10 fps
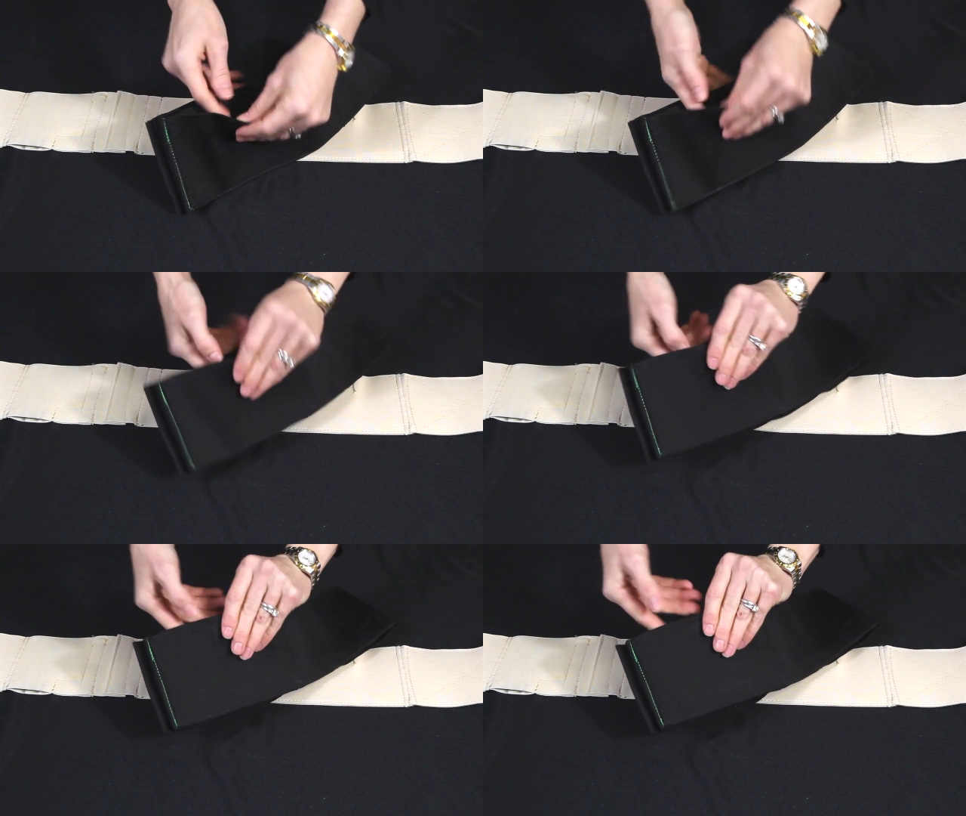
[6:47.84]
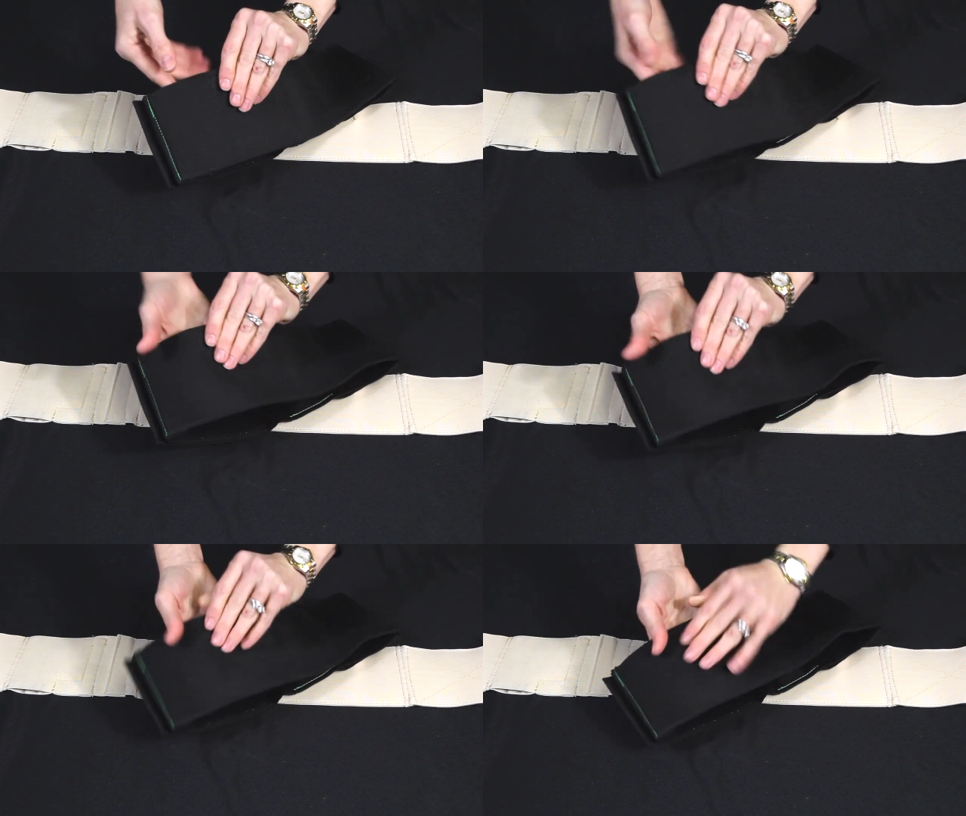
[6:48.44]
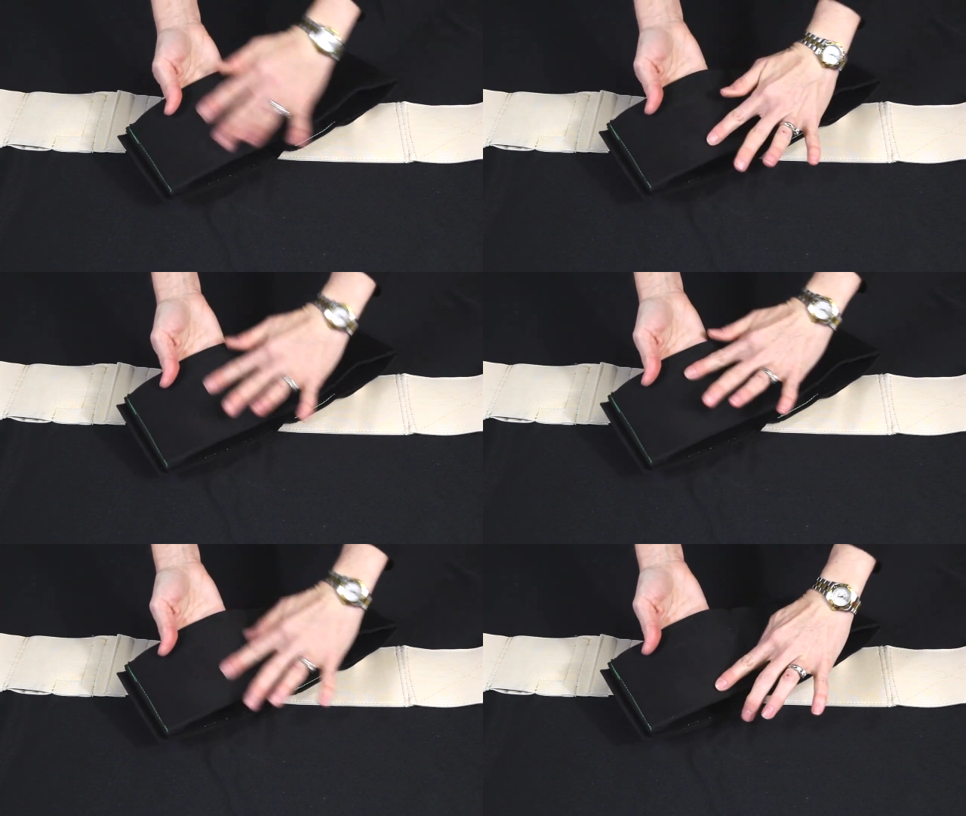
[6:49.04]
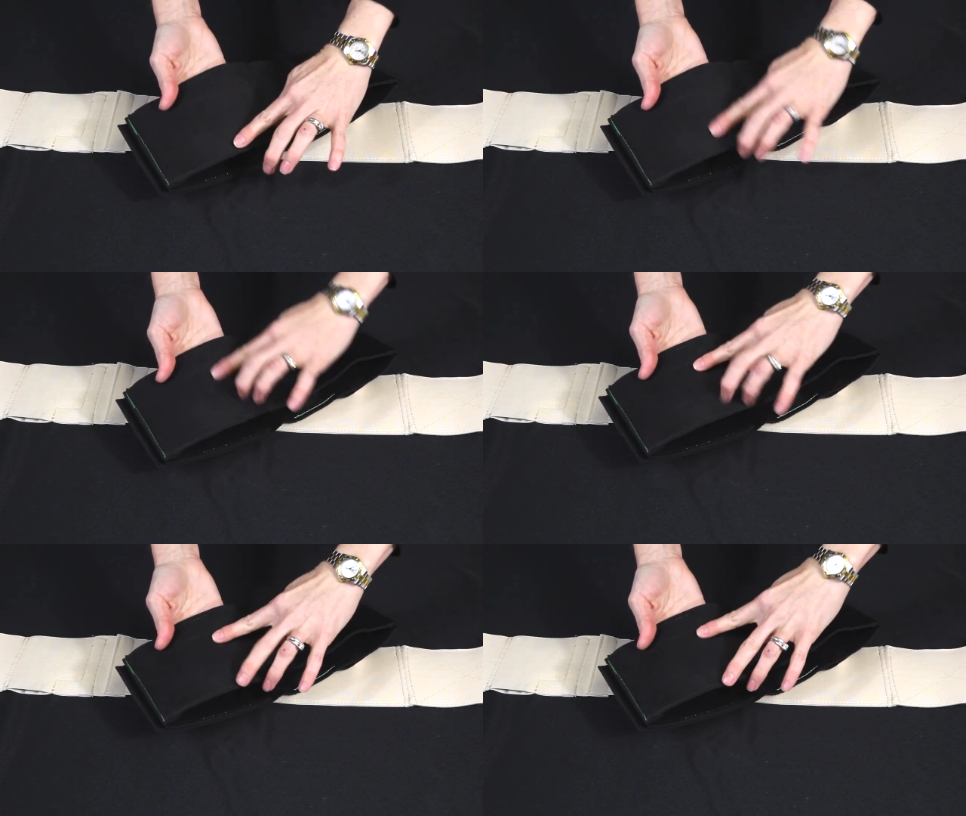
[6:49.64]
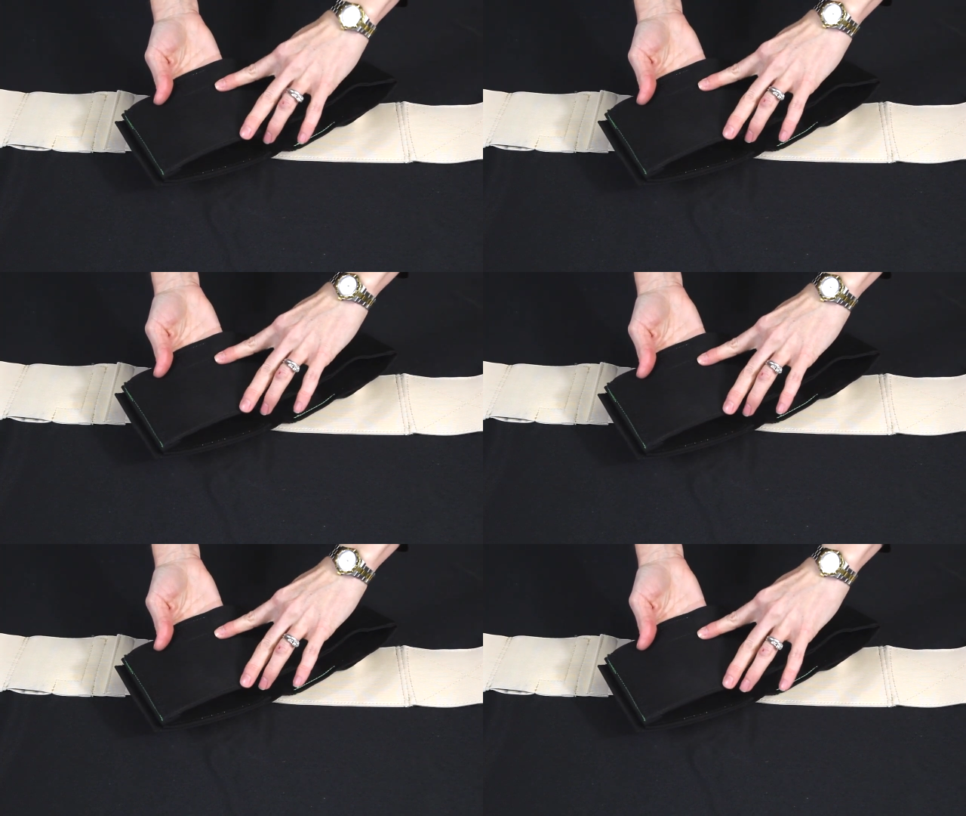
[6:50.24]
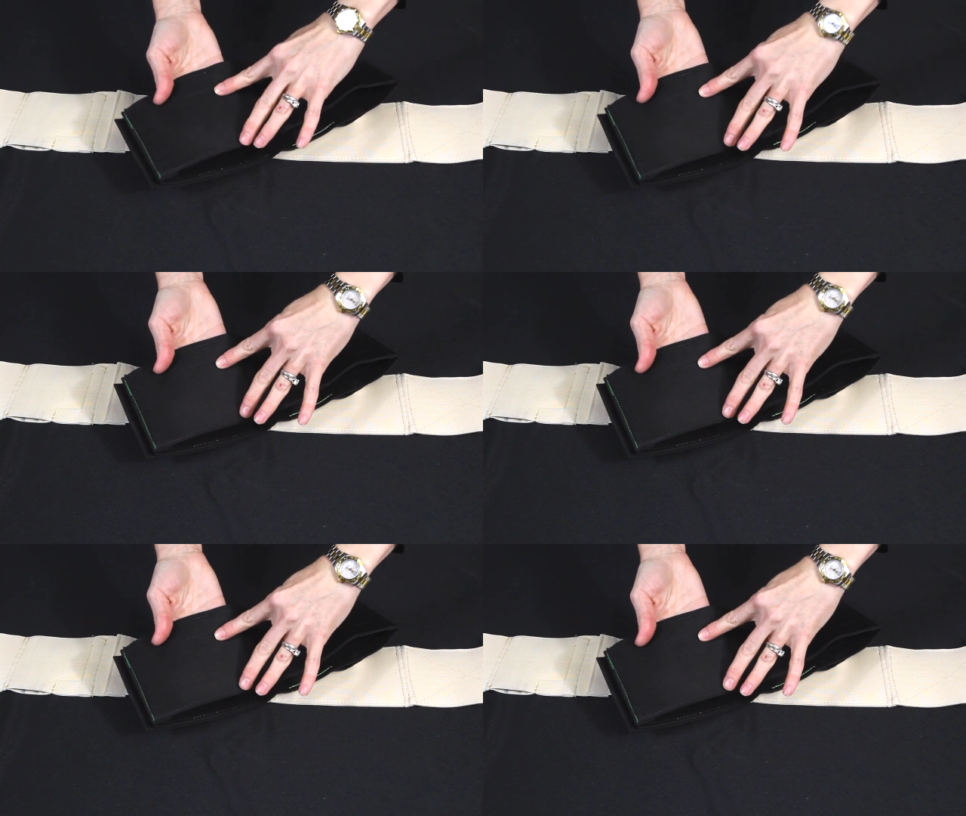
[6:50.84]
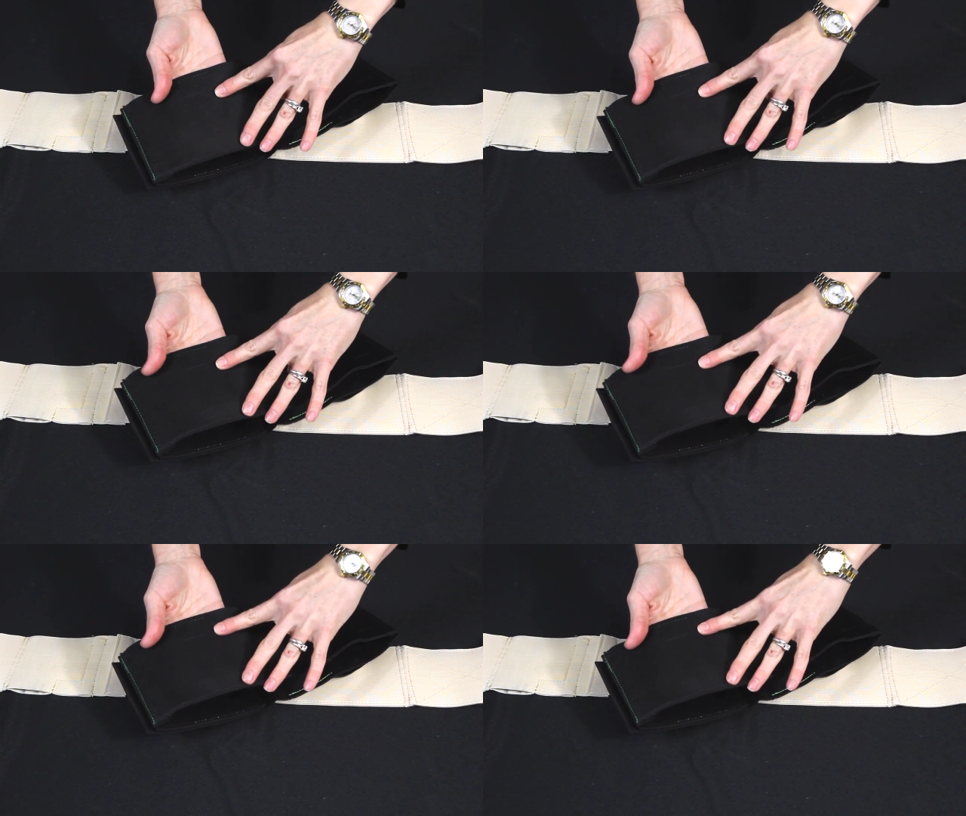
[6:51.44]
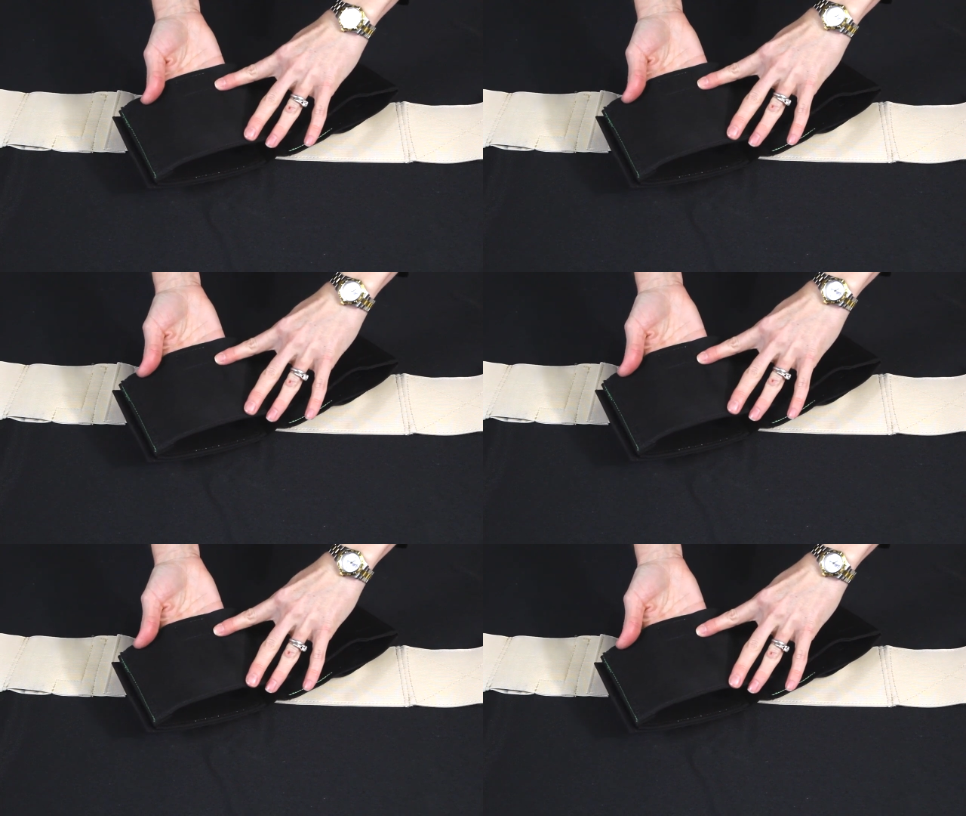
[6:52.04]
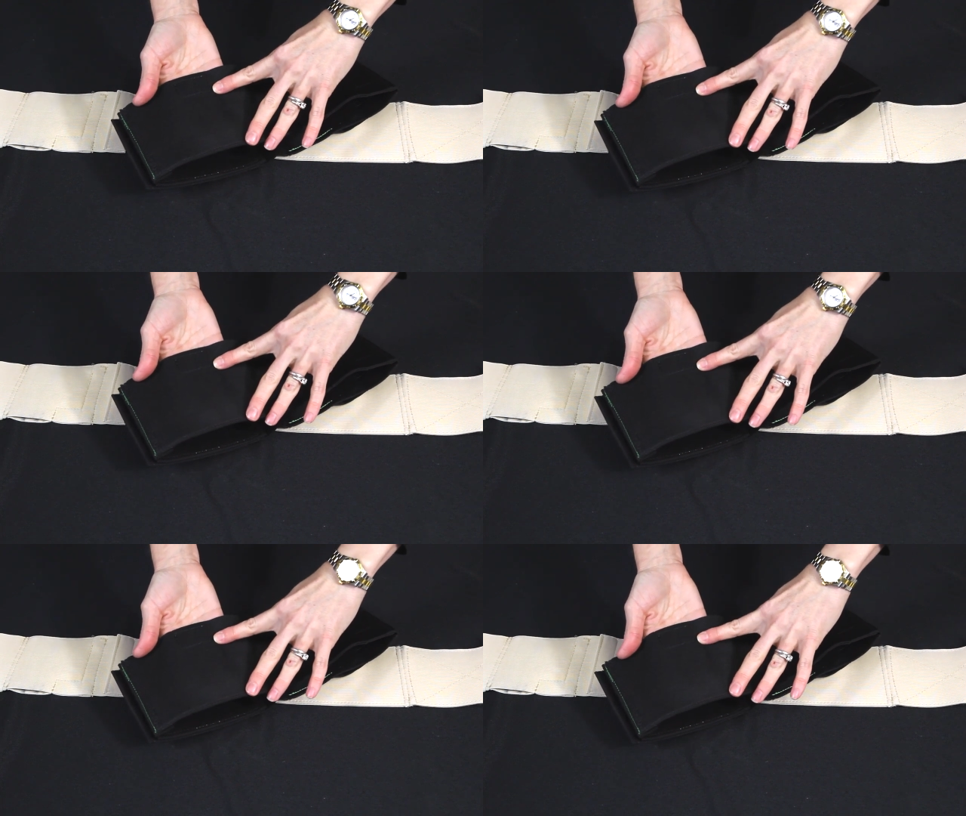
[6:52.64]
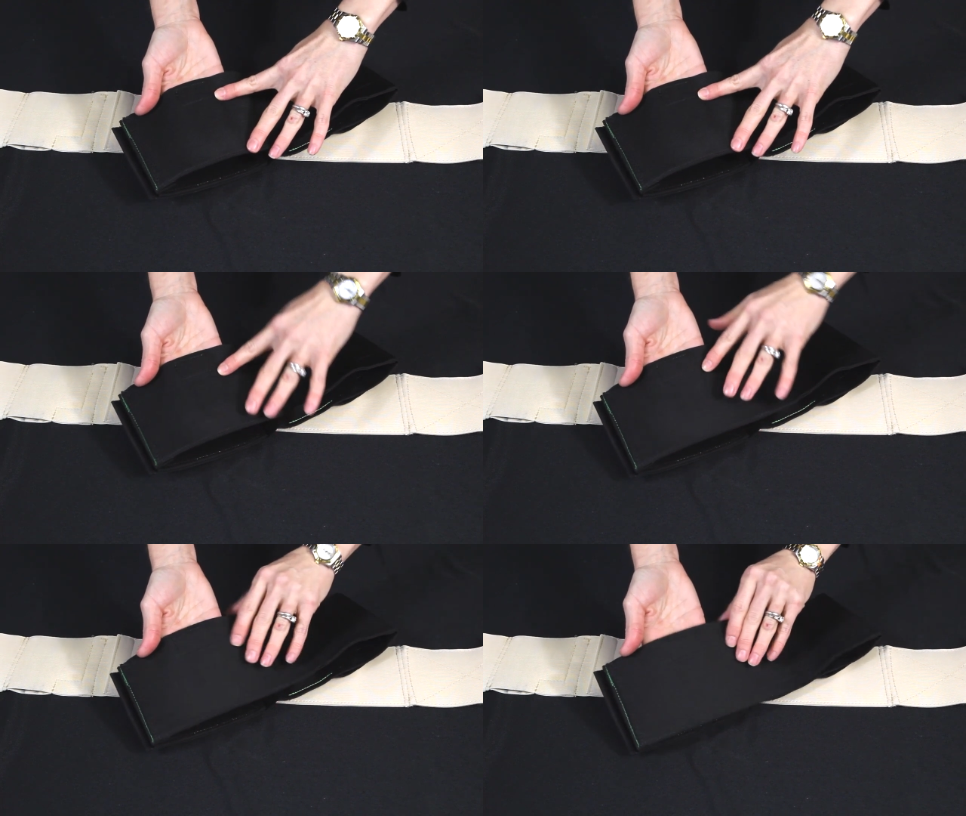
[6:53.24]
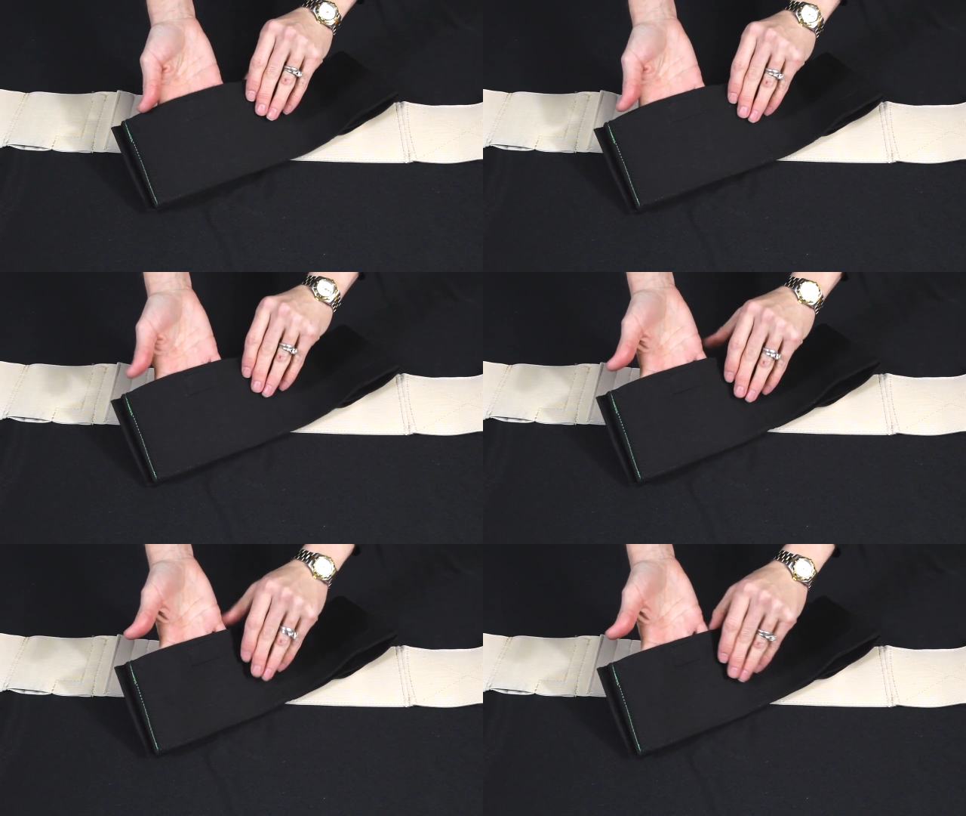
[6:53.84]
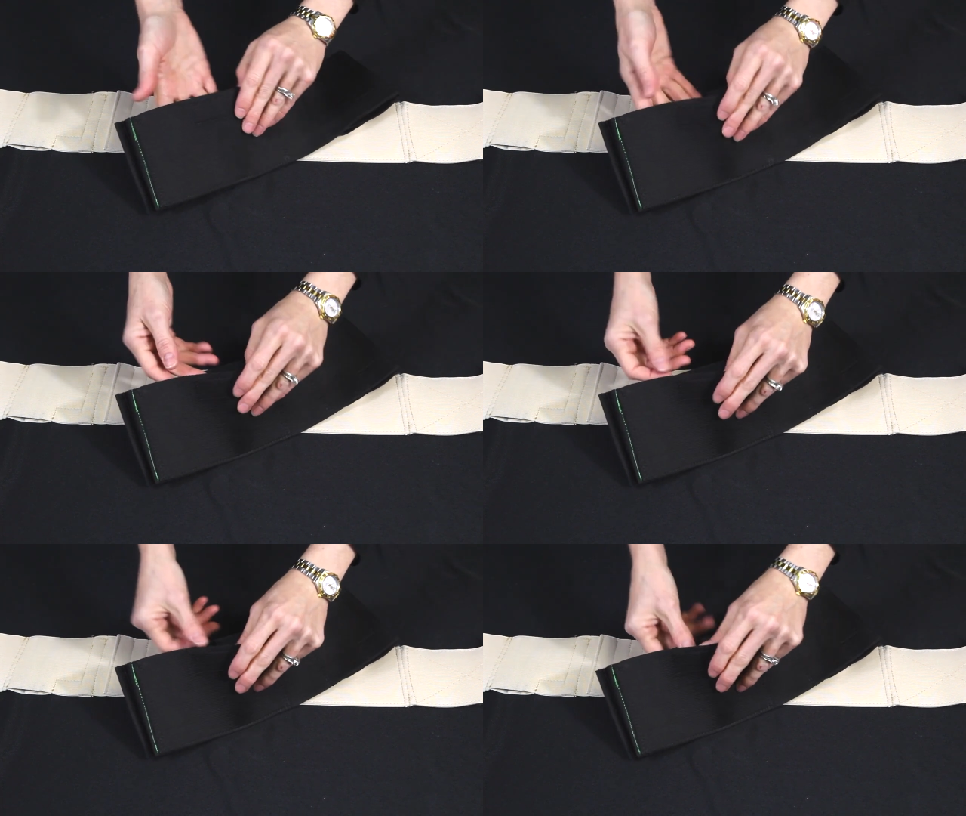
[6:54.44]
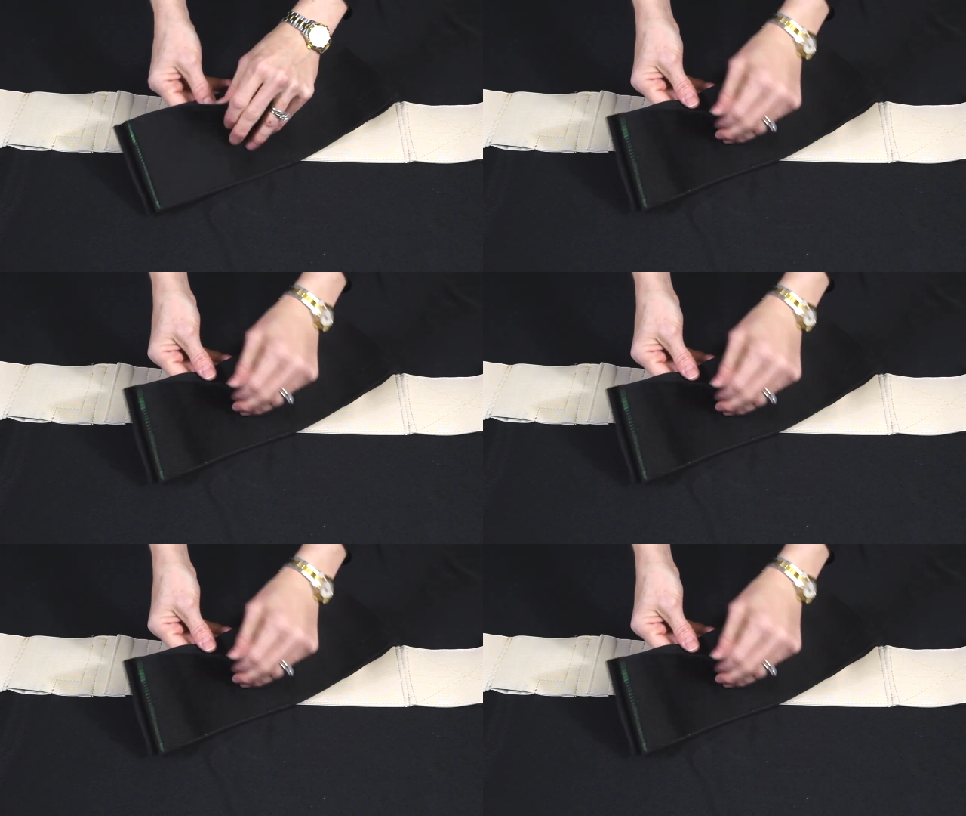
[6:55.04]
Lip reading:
(no speaker visible)